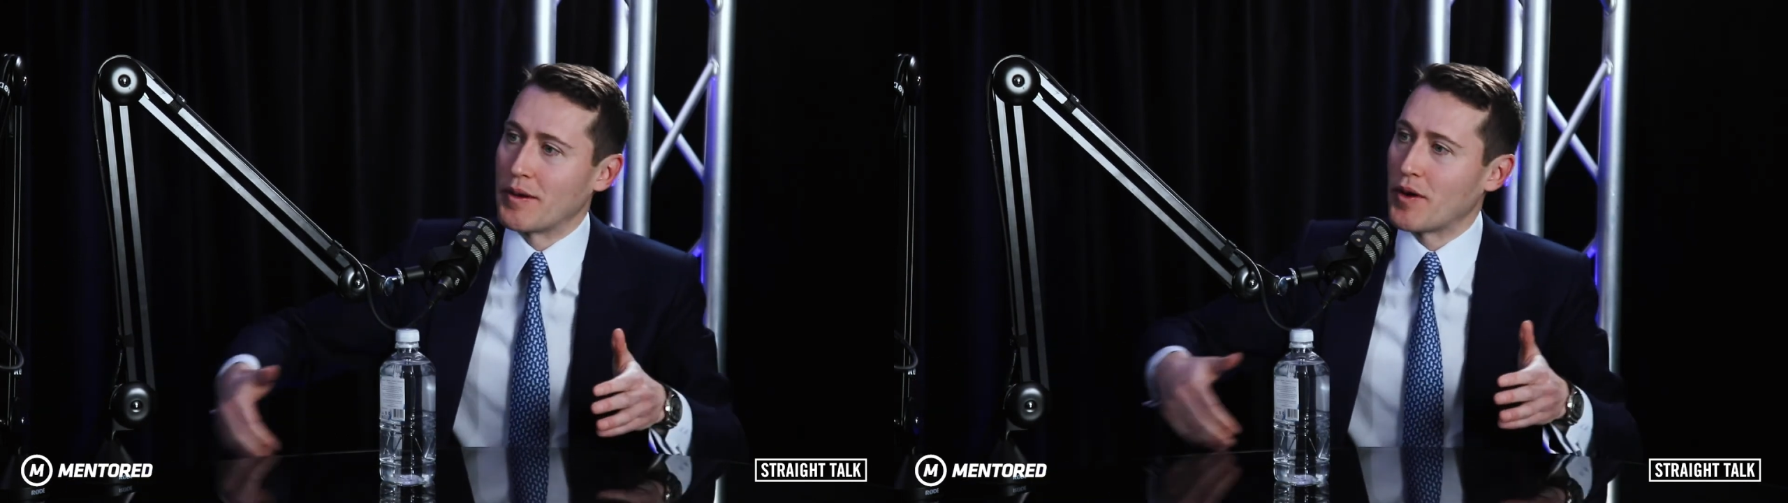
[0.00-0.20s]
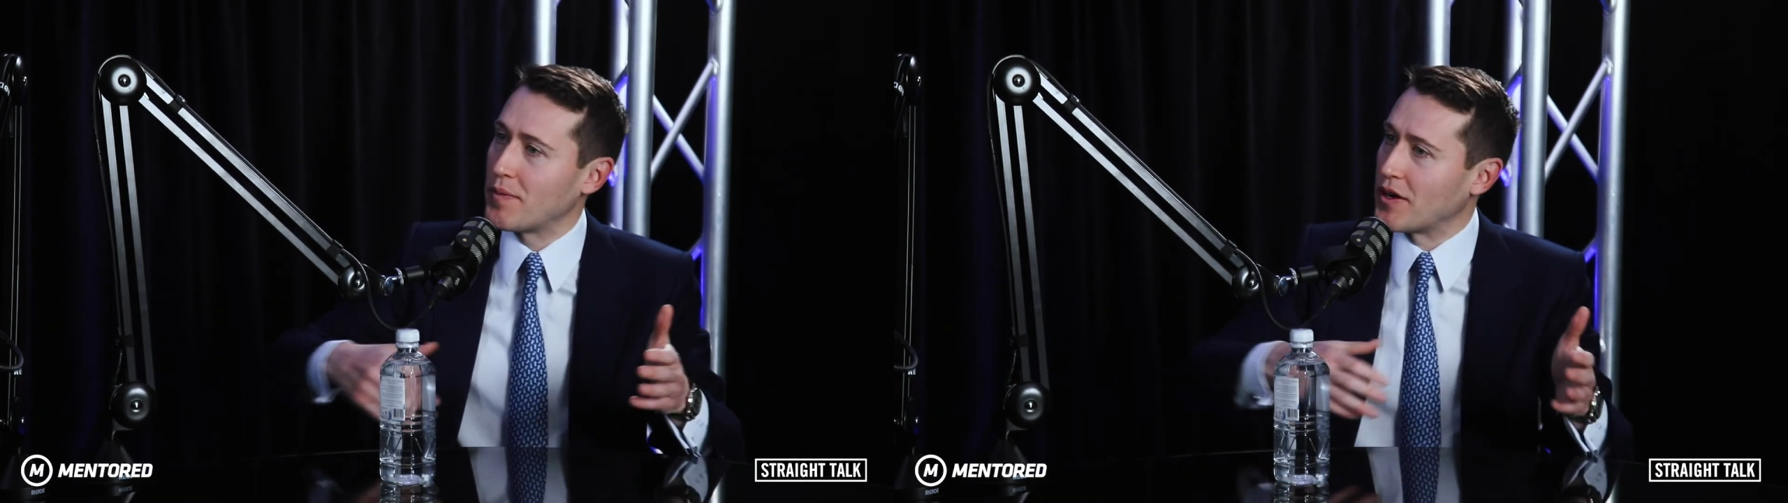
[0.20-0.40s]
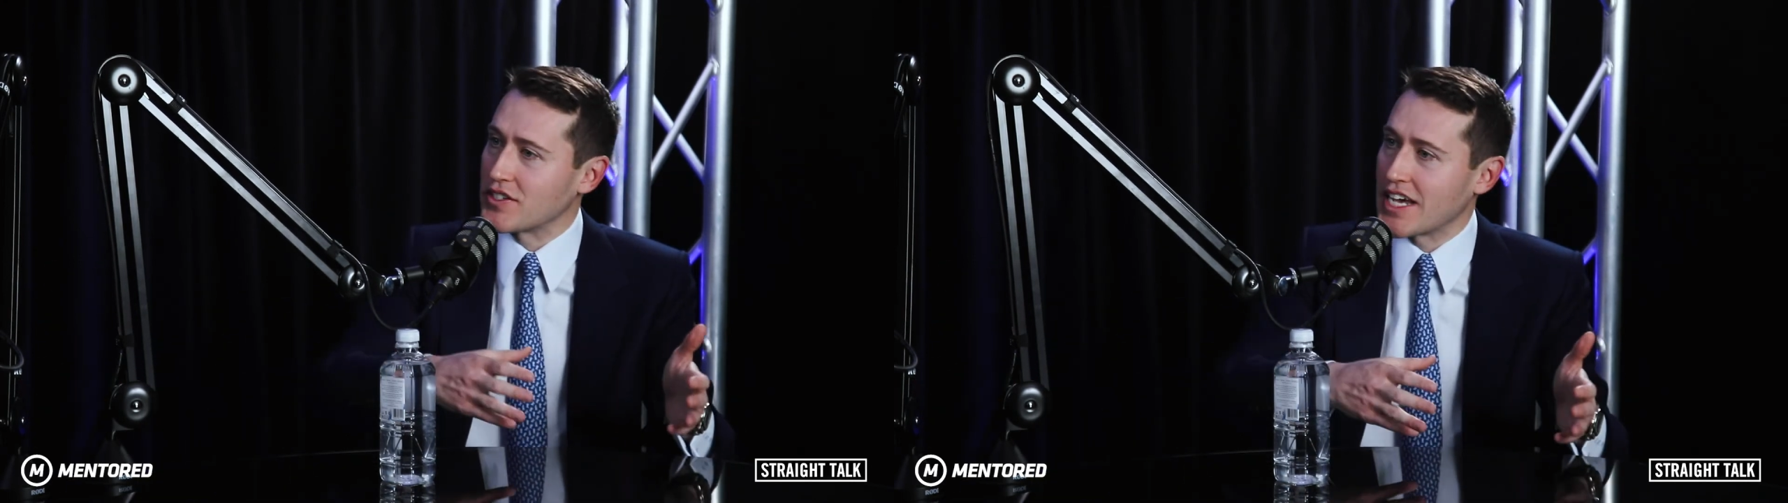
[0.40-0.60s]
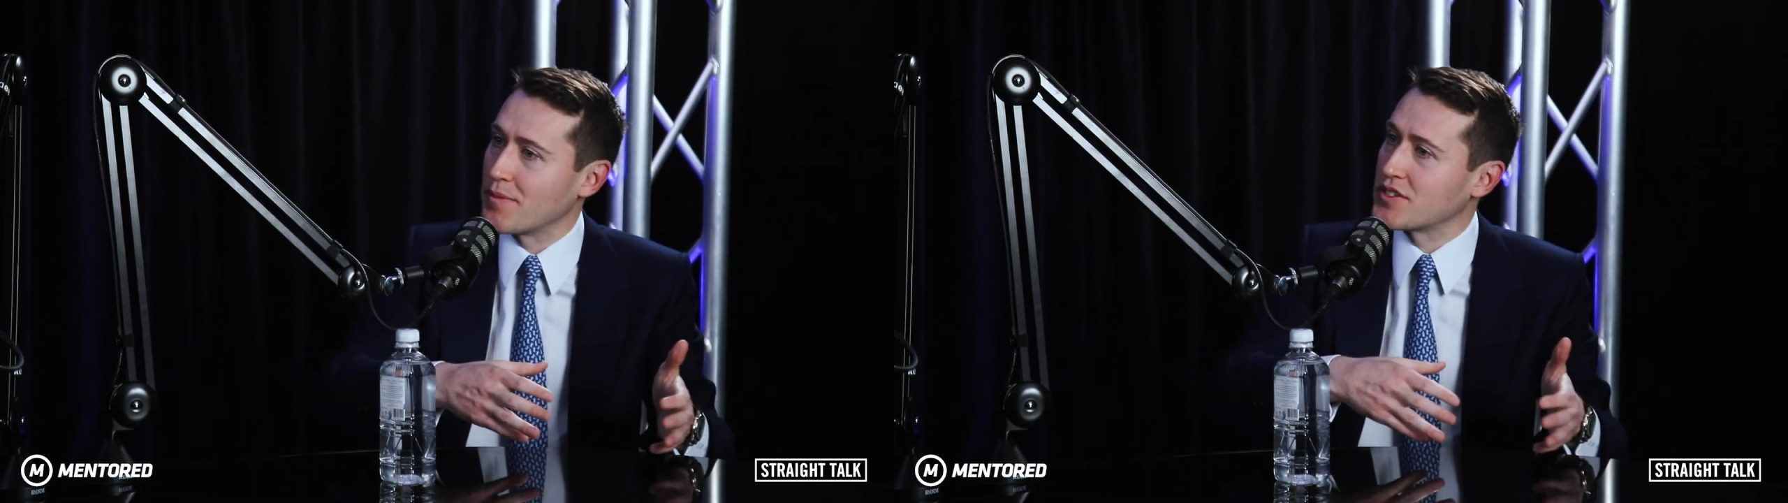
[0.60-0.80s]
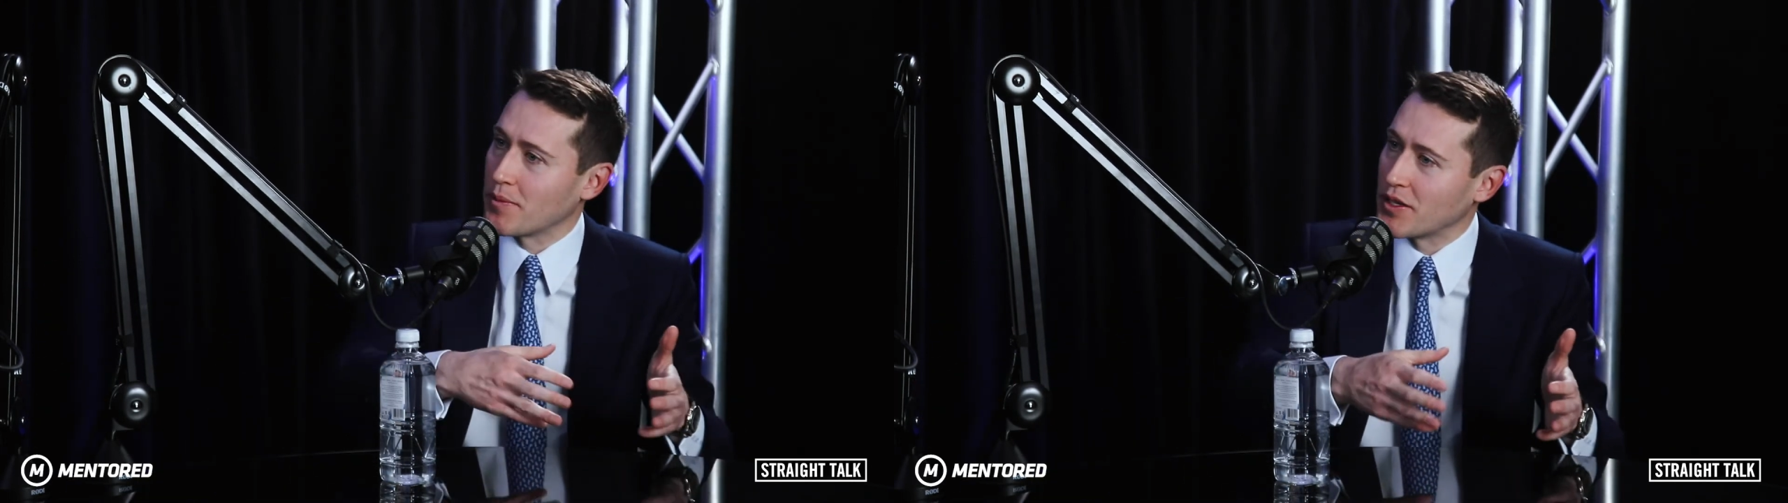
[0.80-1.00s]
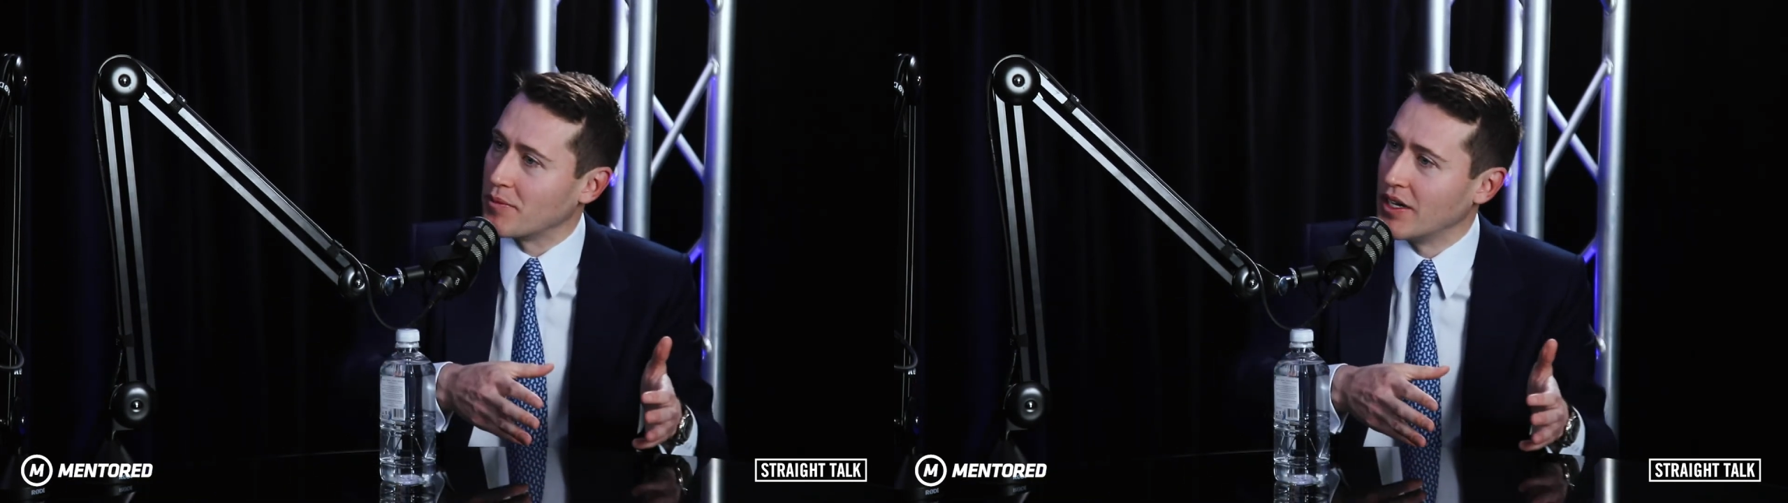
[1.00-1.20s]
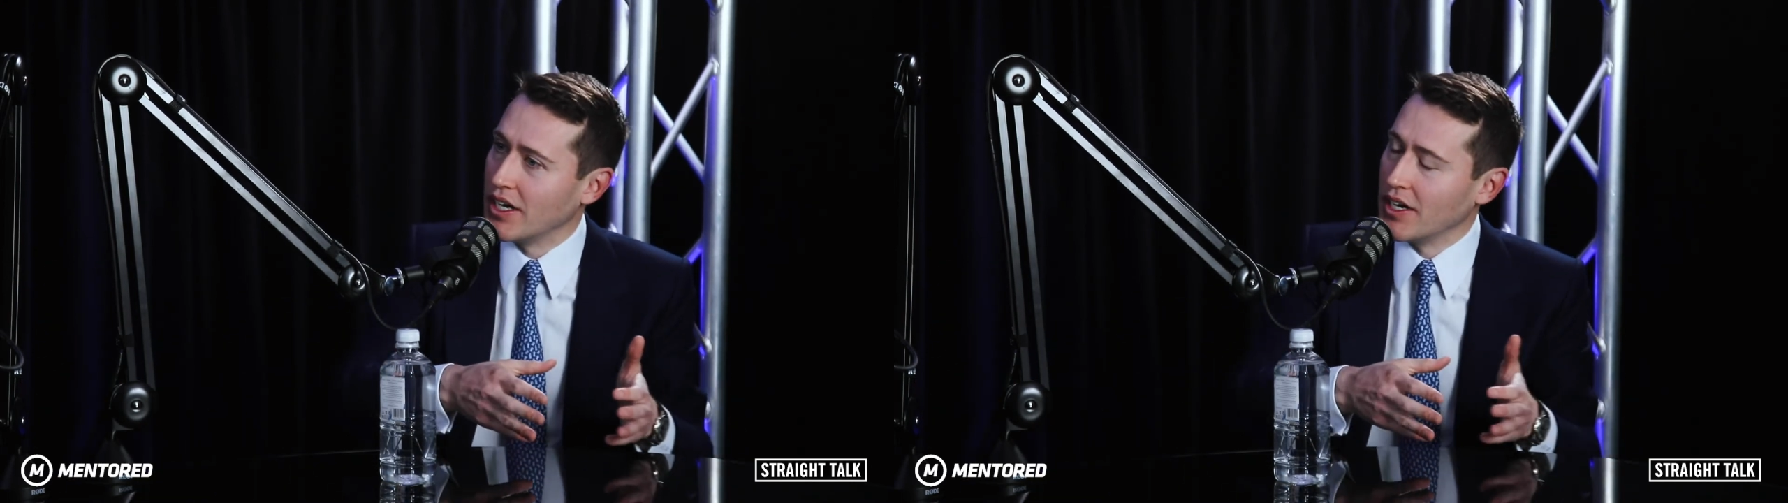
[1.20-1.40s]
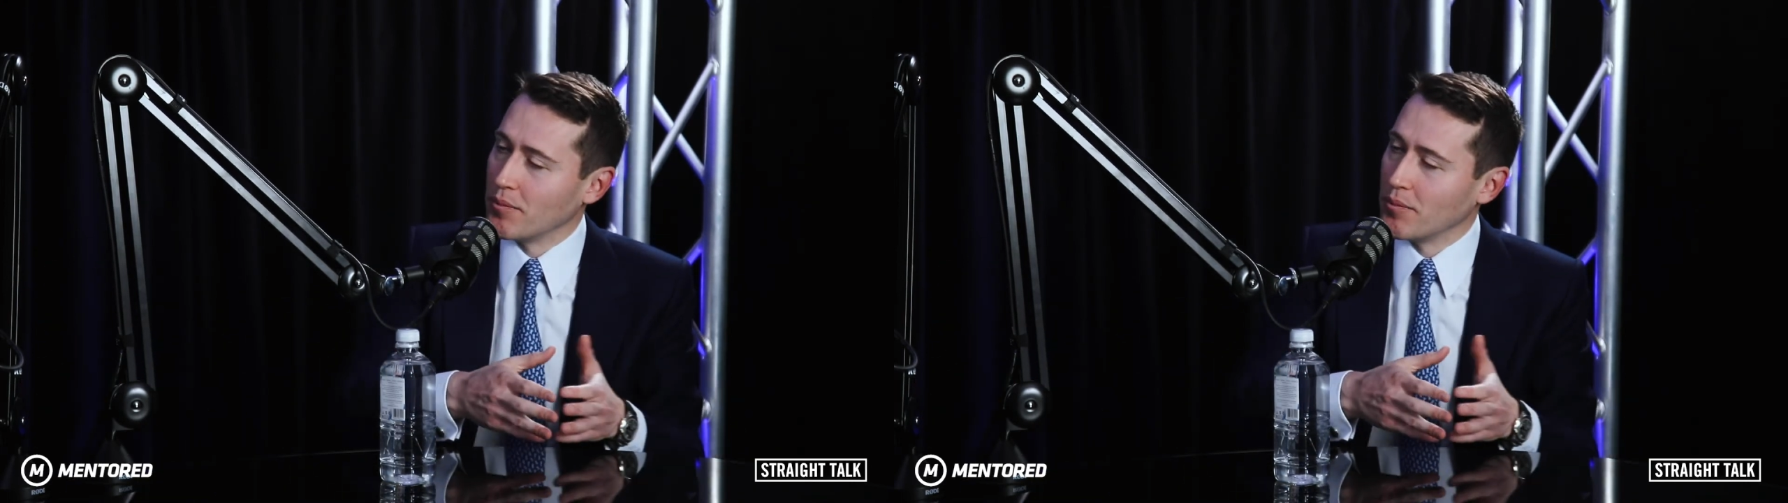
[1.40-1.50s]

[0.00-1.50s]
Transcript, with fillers: they might bet on Tab, some of them,